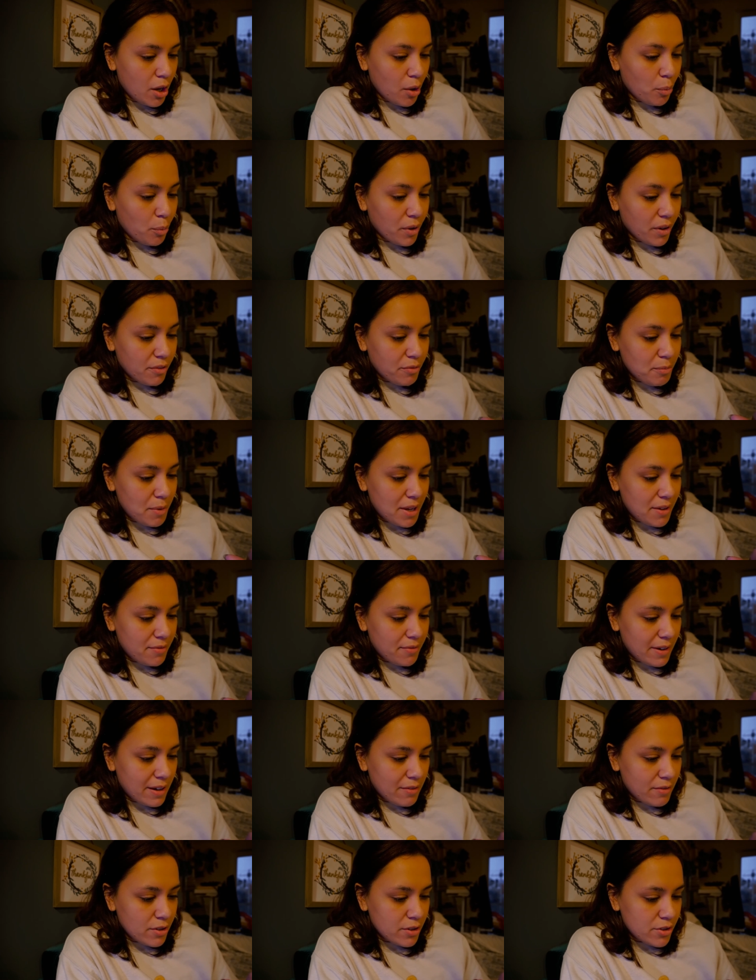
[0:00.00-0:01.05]
one of my
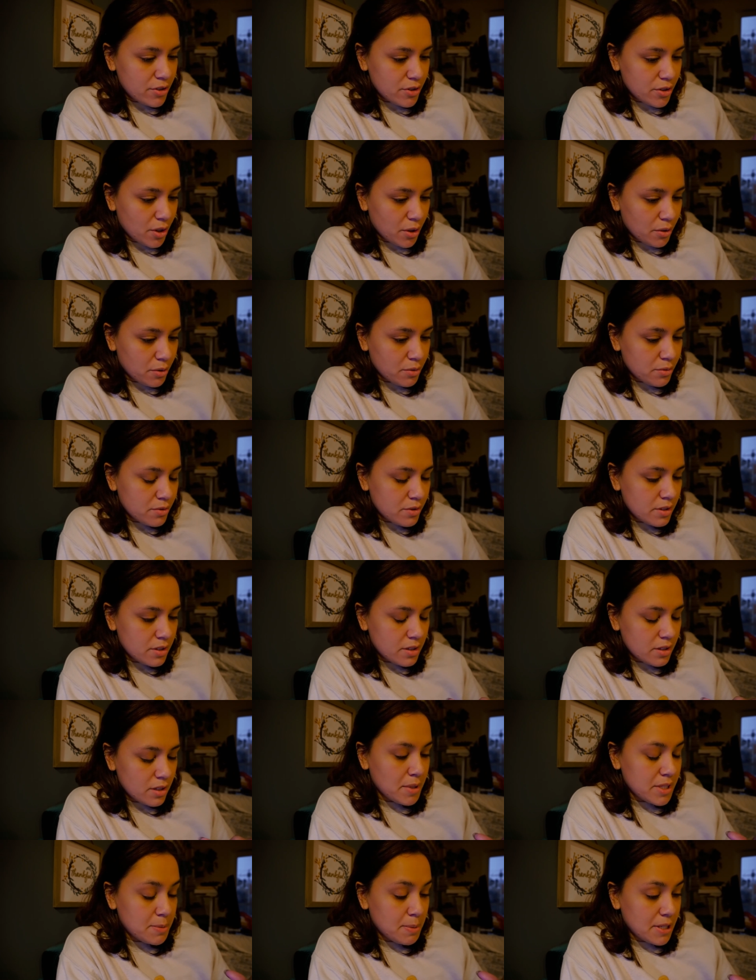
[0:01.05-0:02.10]
favorite shows,
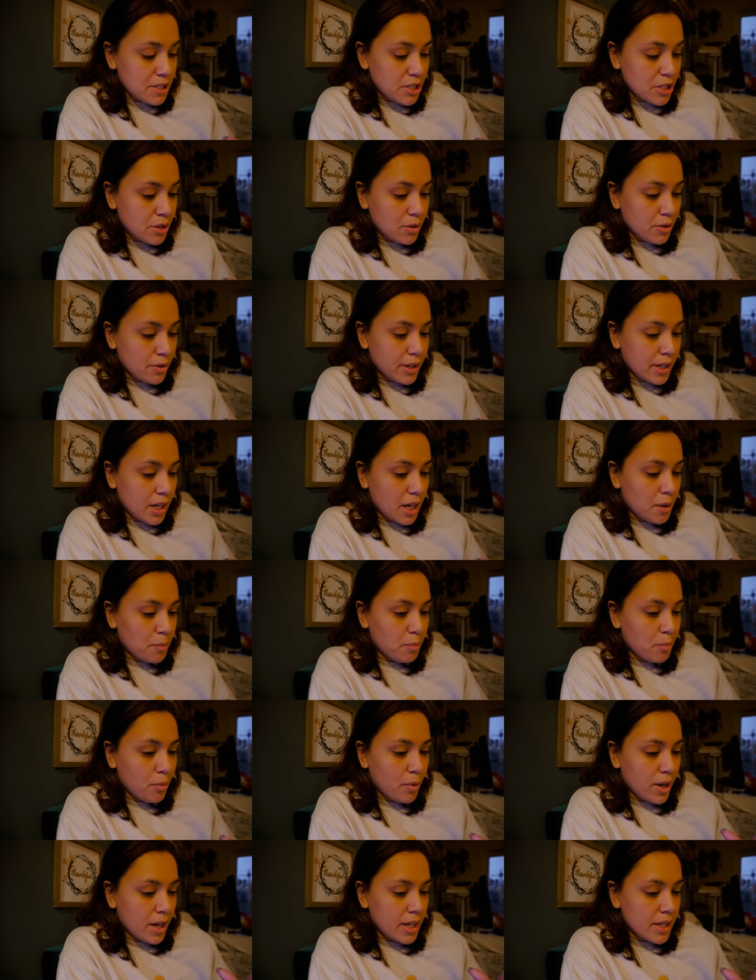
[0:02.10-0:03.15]
especially growing
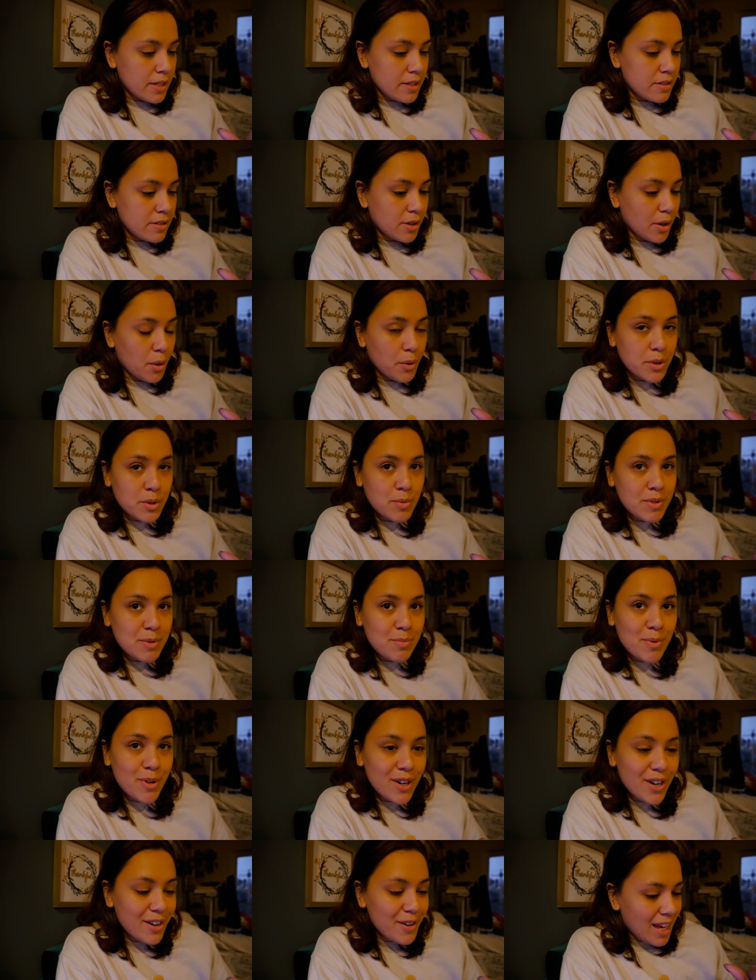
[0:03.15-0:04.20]
up, was Ghost
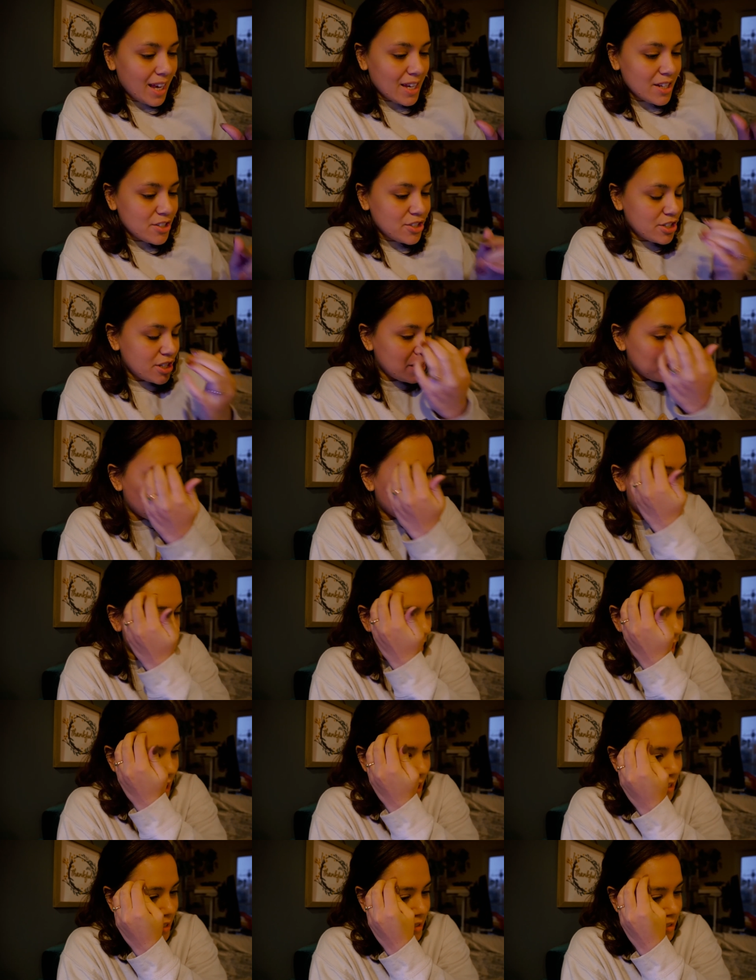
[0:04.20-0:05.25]
Whisperer. And she
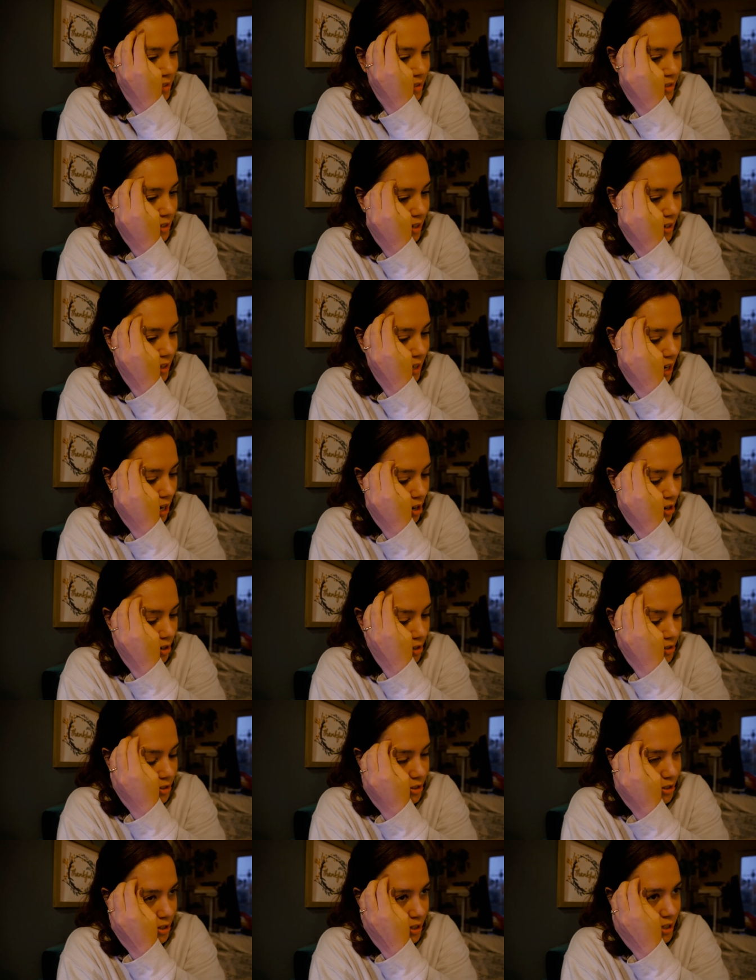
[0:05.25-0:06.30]
plays a
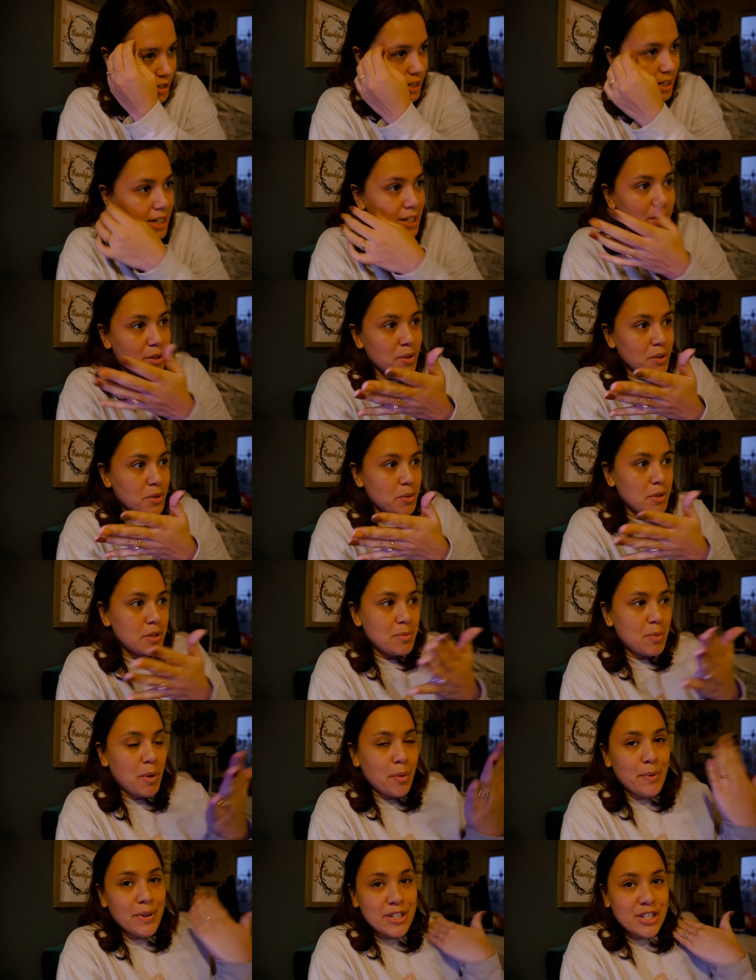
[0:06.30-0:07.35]
character in Ghost
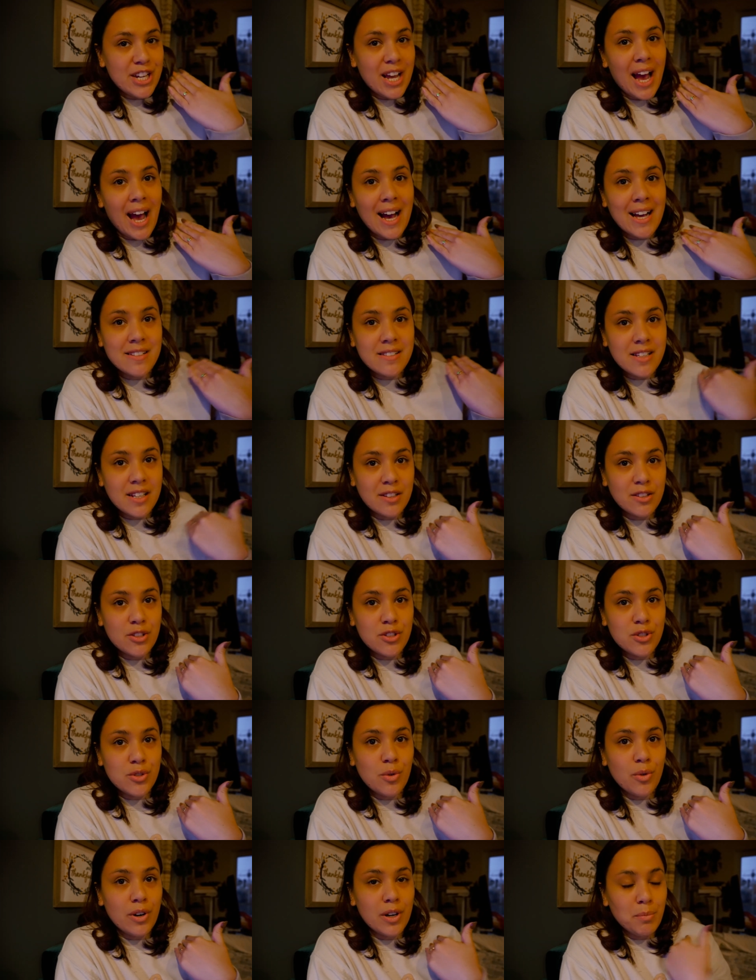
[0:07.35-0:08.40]
Whisperer where she has like the
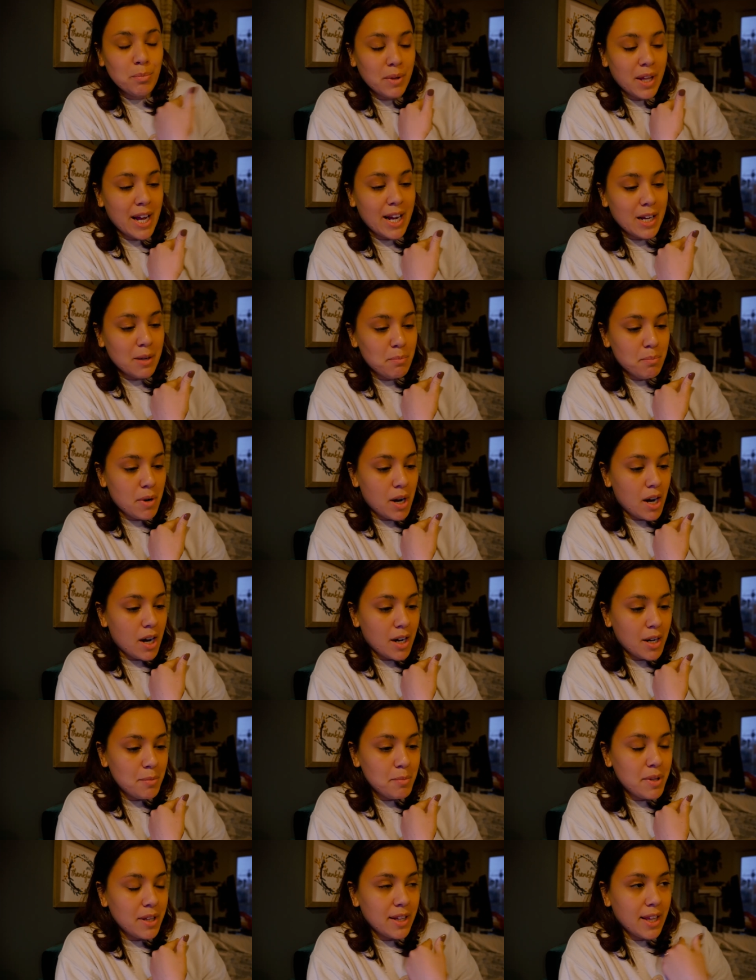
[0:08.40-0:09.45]
short black
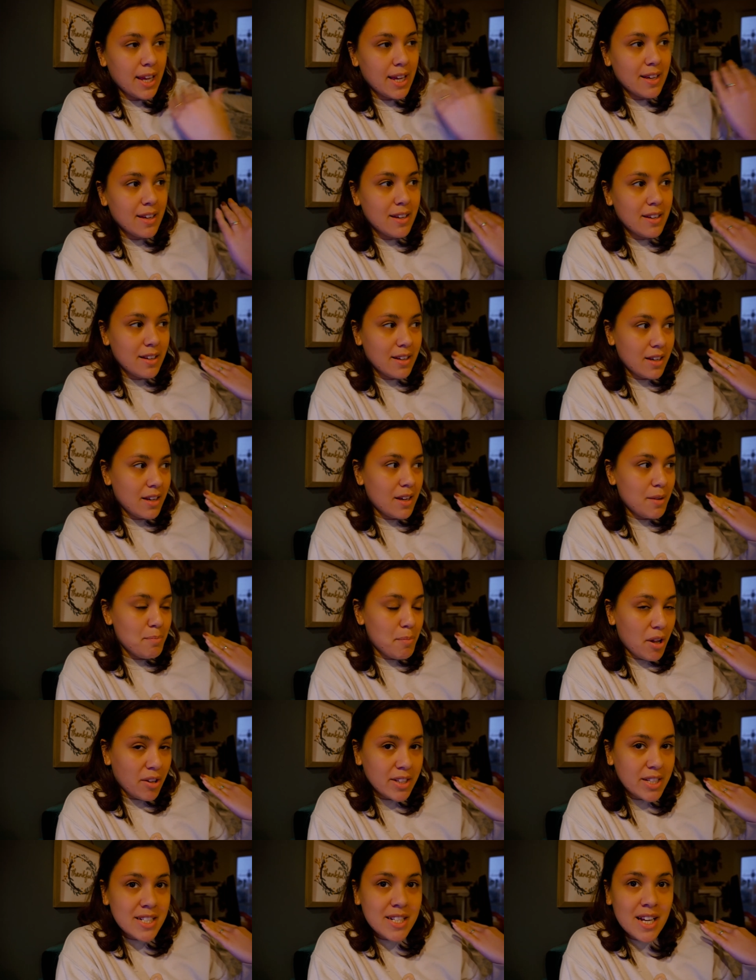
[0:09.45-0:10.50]
bob like
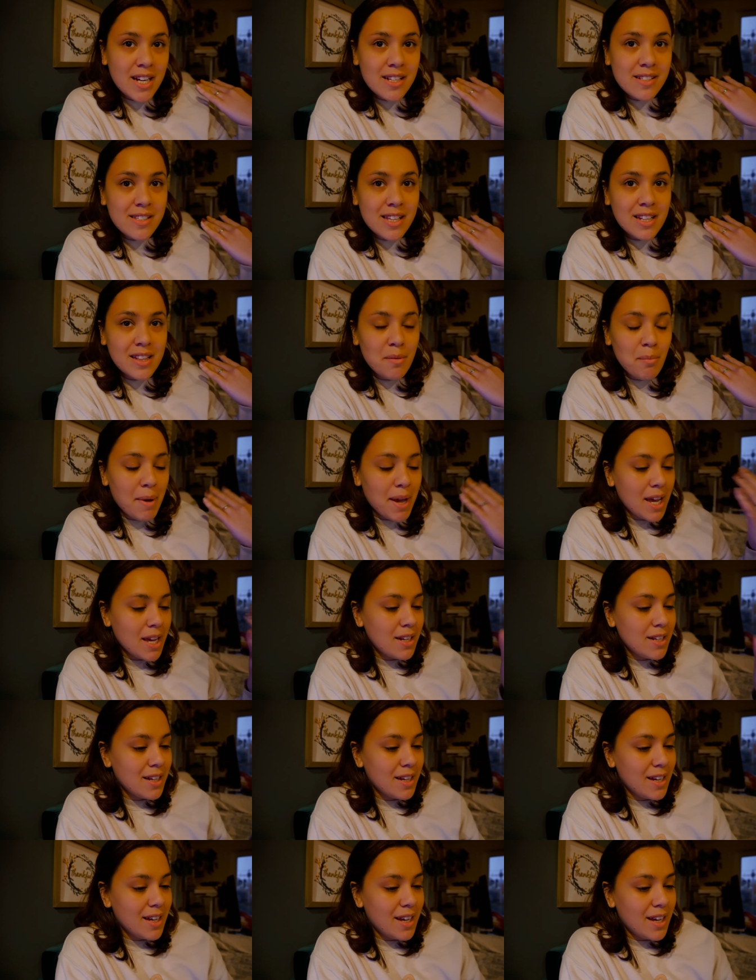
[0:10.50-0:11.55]
Molly does in The Maid.
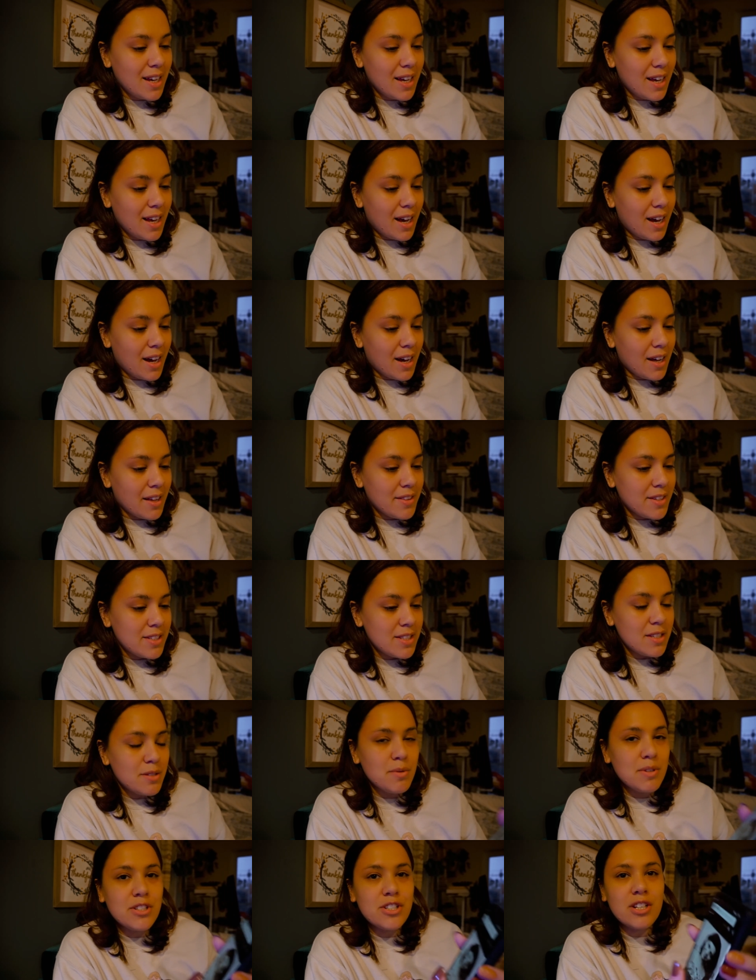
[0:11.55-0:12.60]
Uh, this
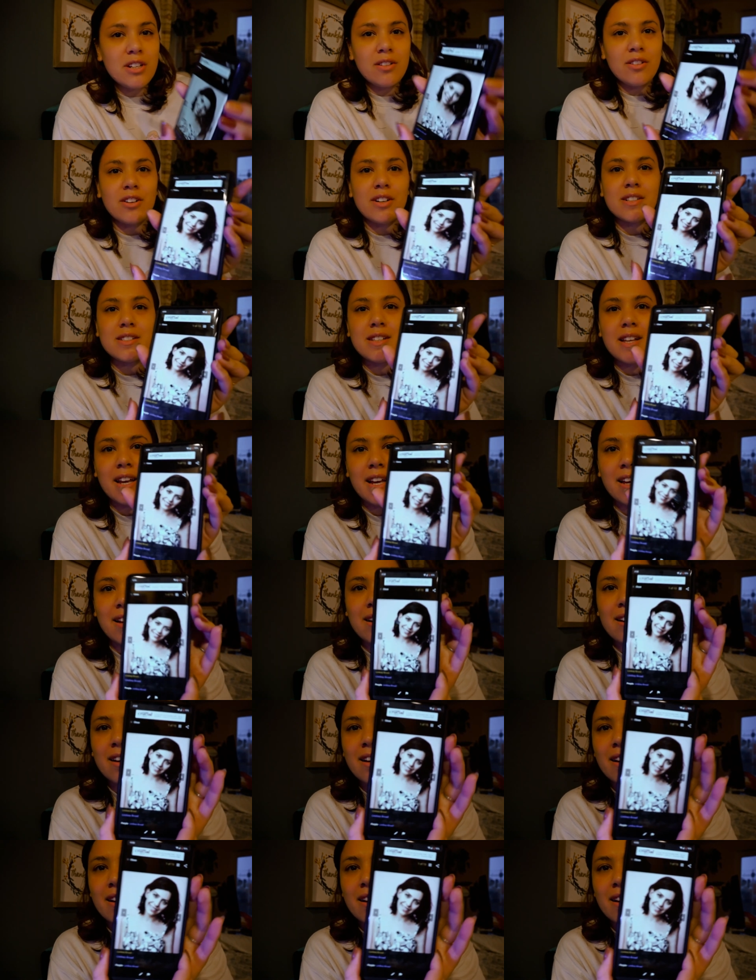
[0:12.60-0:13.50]
is what she looks like.